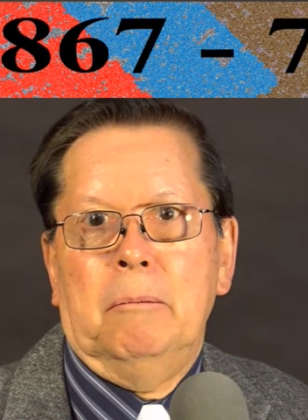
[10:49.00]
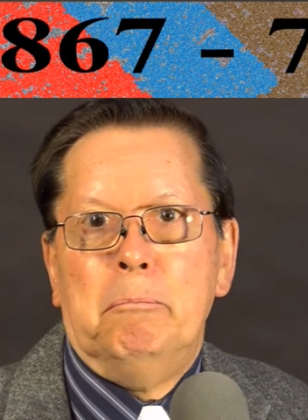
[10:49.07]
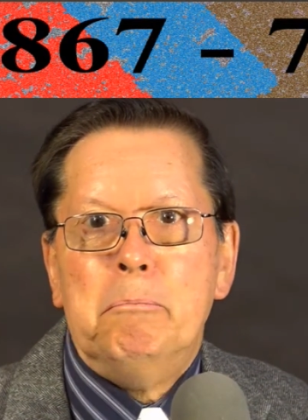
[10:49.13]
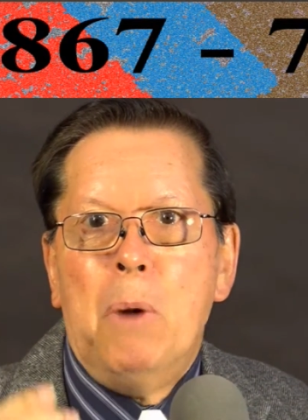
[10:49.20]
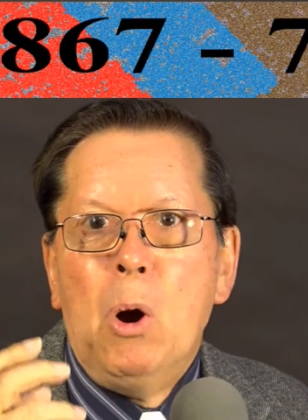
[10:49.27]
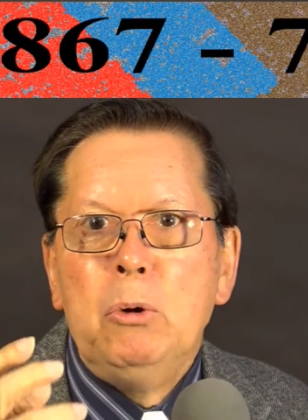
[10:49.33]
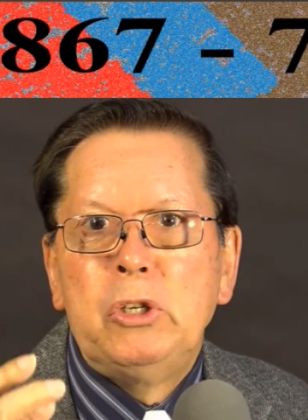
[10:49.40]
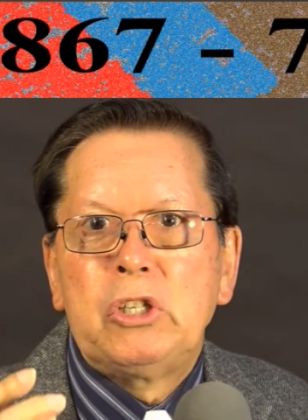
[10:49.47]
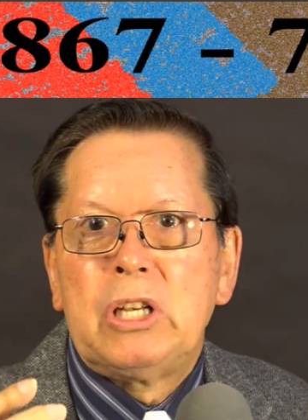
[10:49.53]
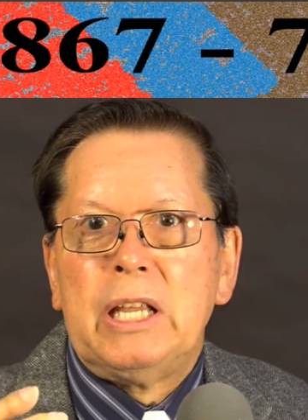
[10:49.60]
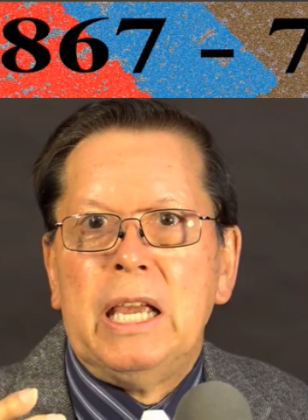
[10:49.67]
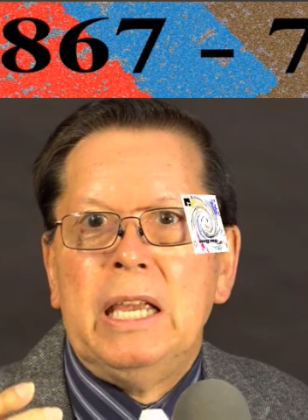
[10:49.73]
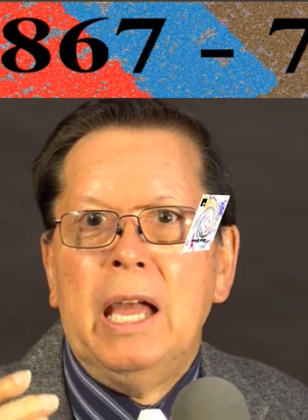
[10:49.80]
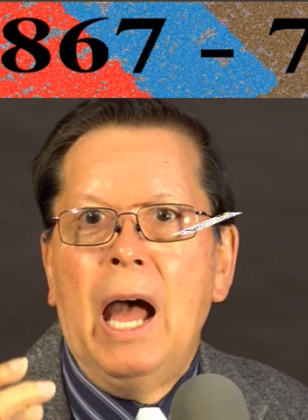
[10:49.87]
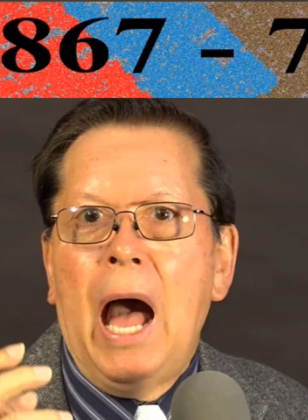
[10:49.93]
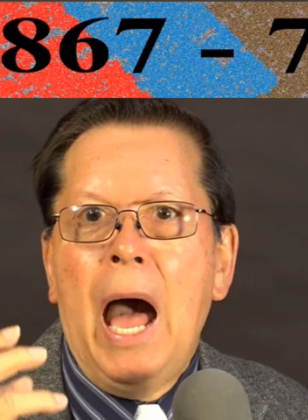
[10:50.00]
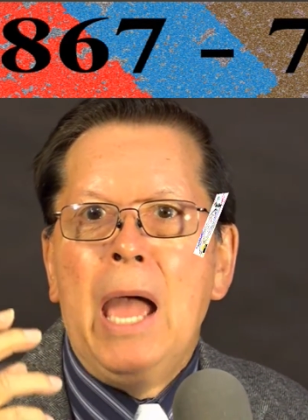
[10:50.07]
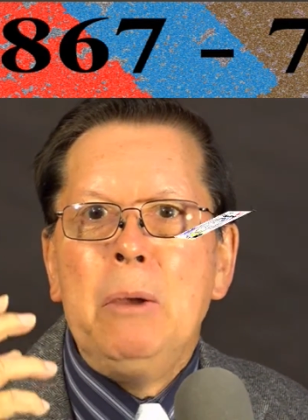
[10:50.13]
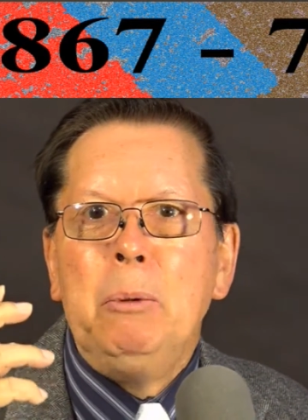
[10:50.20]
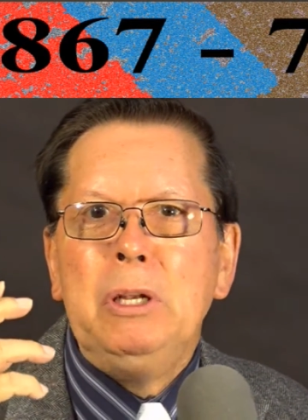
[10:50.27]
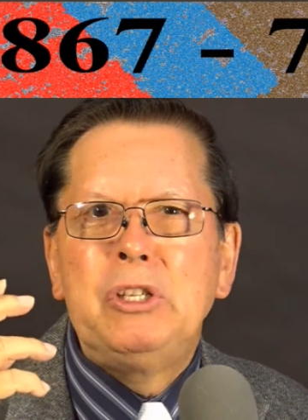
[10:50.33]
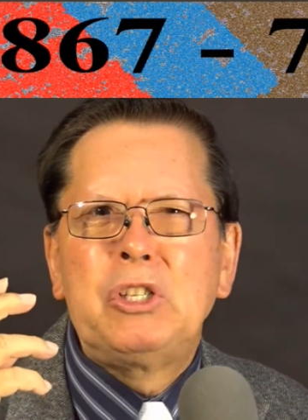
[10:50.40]
Mostly,
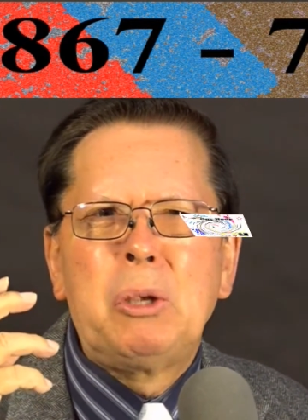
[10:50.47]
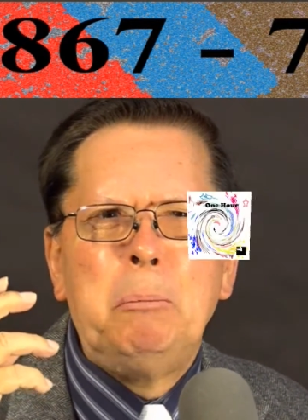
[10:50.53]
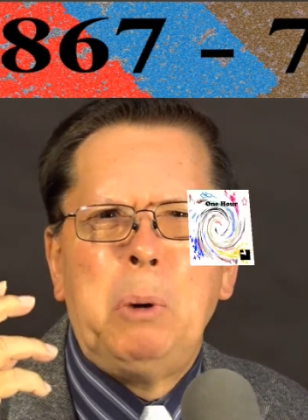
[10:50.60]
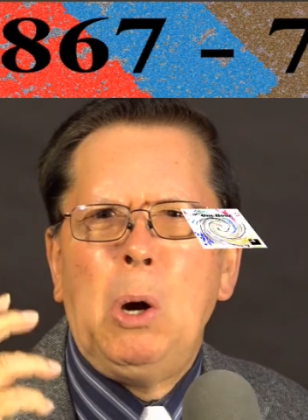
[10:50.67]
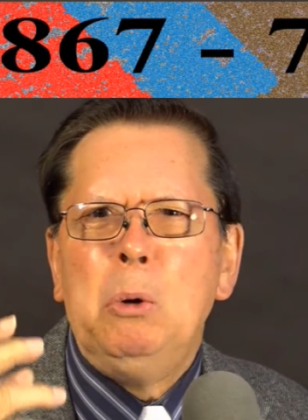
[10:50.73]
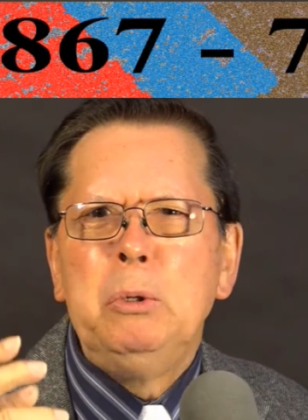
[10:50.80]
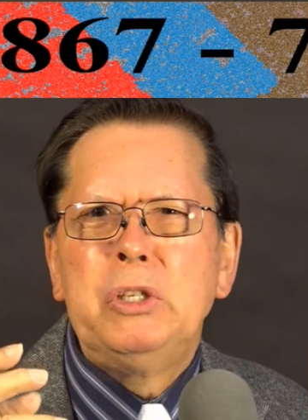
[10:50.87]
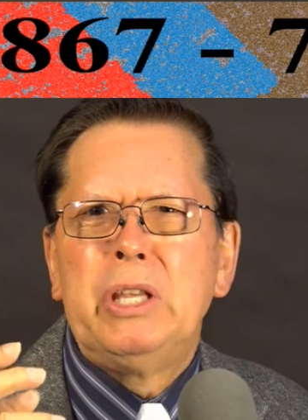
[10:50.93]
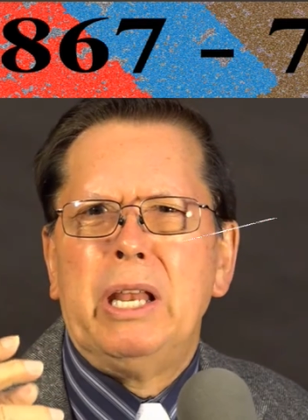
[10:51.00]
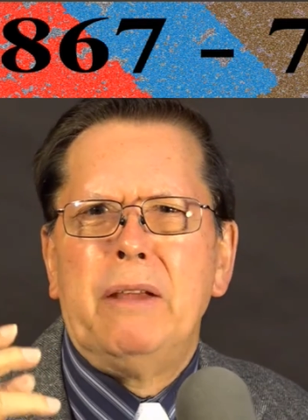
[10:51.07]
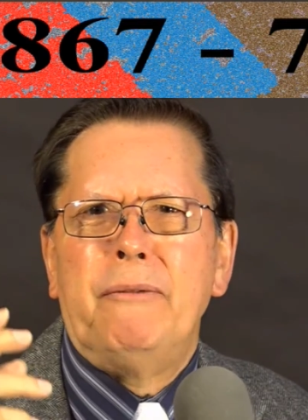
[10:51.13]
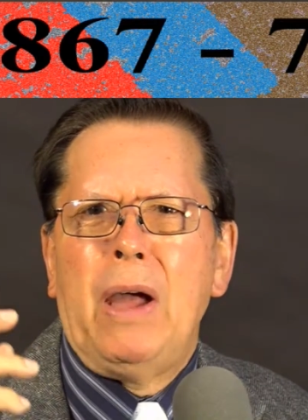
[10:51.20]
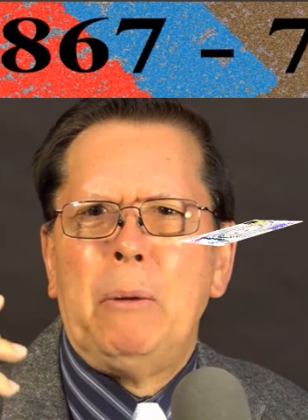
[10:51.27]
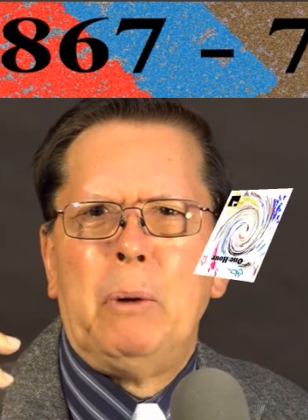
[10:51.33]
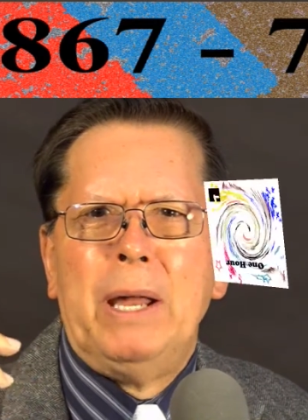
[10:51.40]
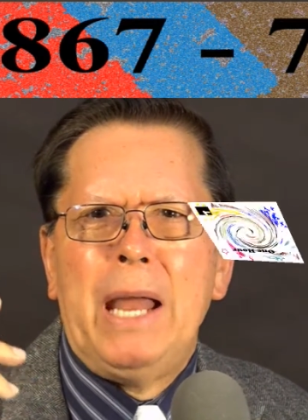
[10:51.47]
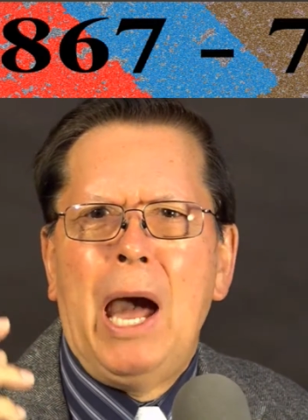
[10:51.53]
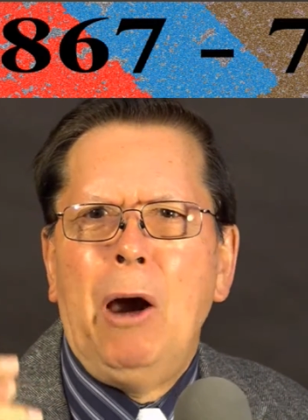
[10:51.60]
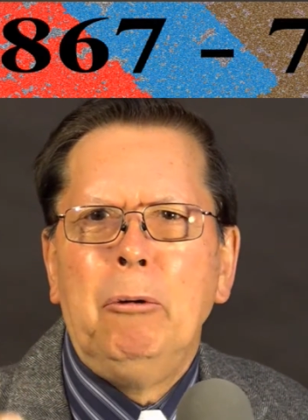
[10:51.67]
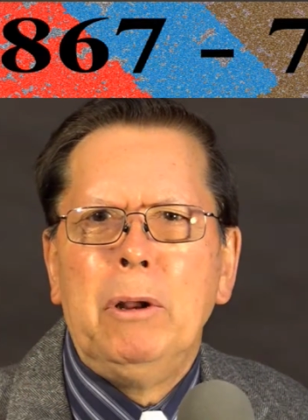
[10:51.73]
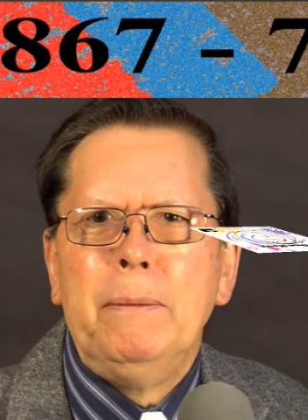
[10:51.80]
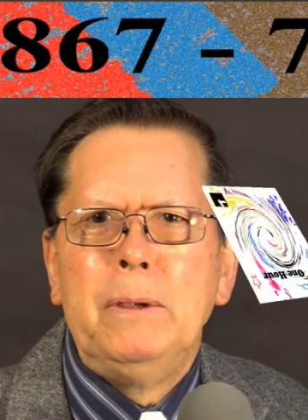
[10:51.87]
I would suppose that if I went
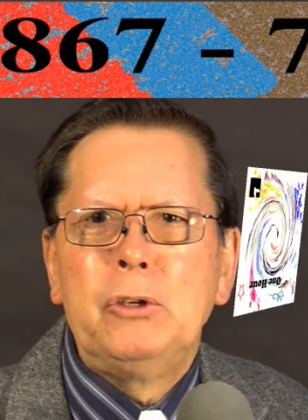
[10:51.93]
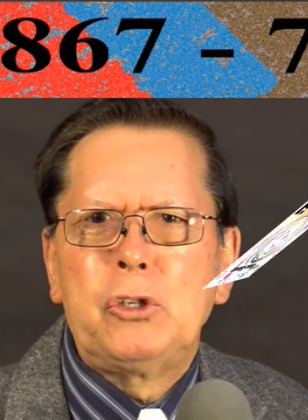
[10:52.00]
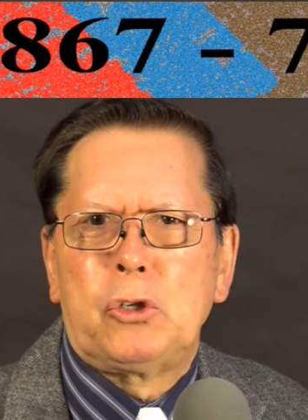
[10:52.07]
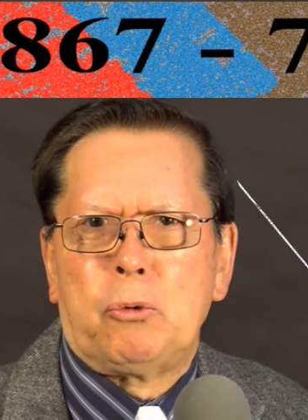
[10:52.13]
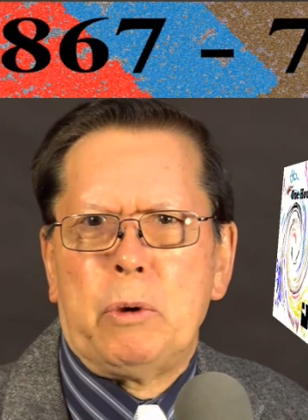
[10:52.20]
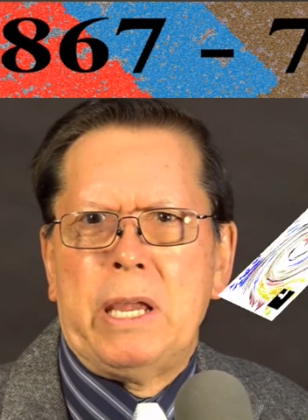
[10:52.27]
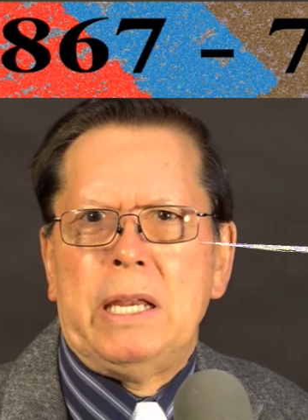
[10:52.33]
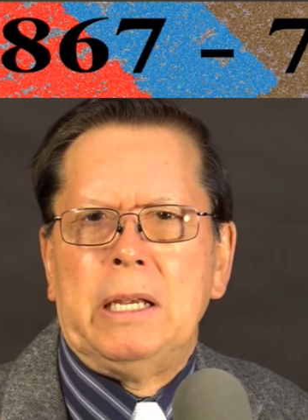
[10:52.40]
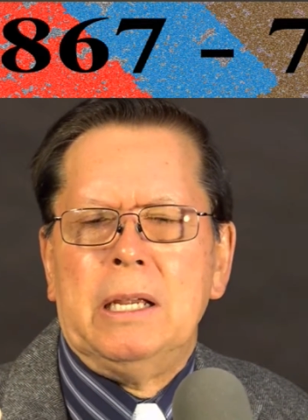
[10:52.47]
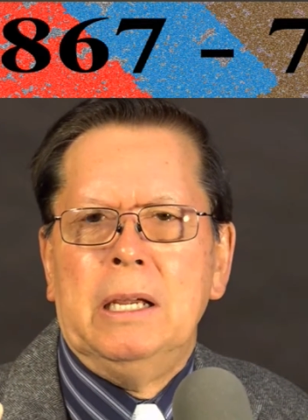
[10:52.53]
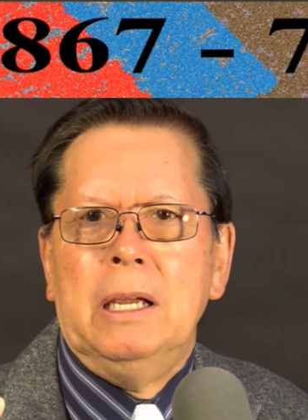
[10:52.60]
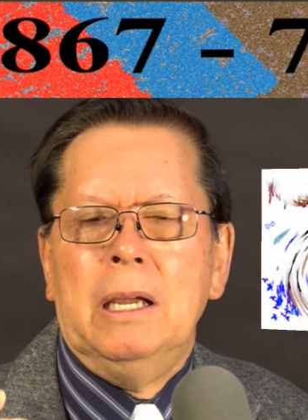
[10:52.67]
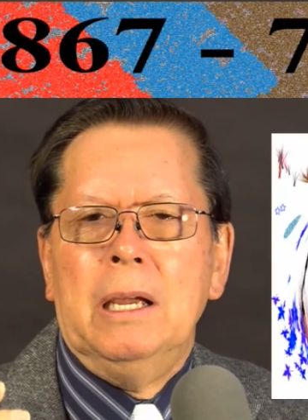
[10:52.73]
out on the street